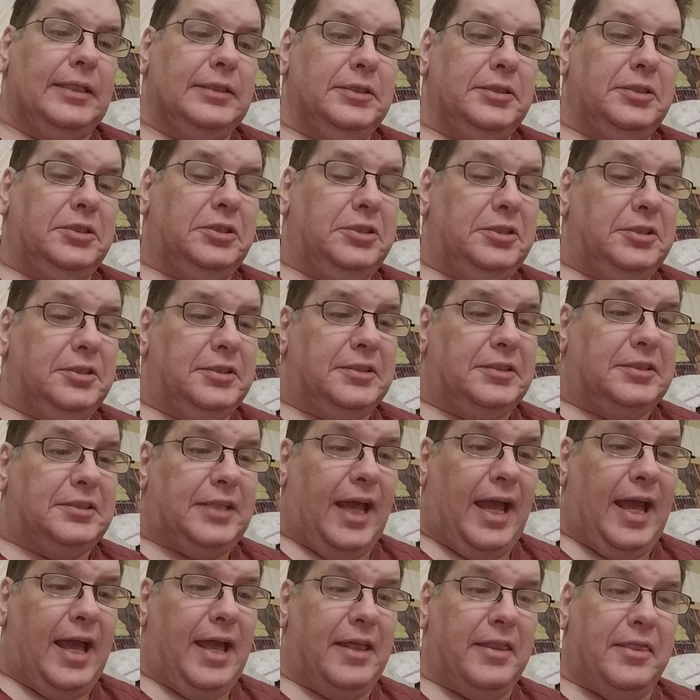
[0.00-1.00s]
just
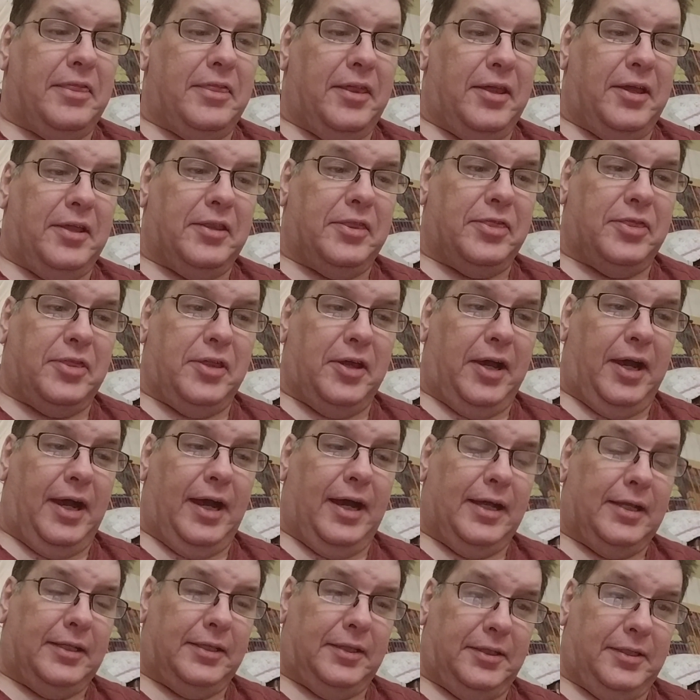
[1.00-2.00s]
had that
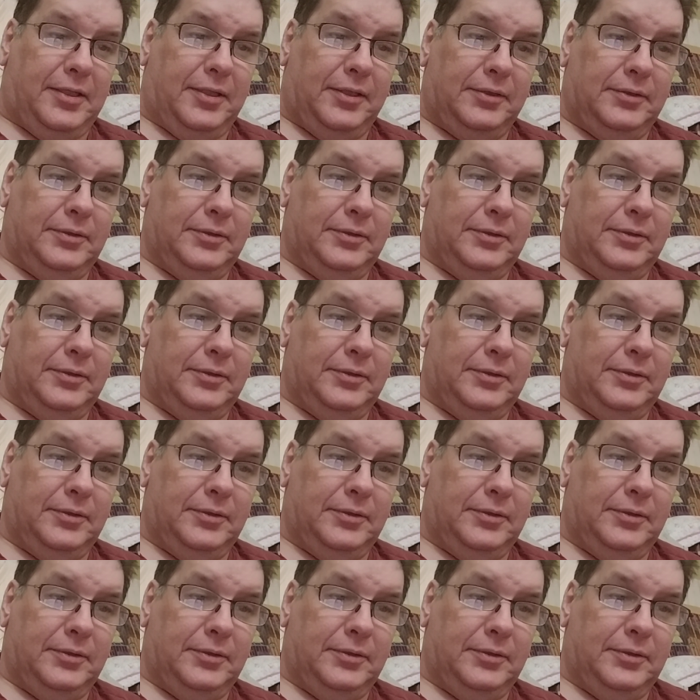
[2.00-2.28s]
thought.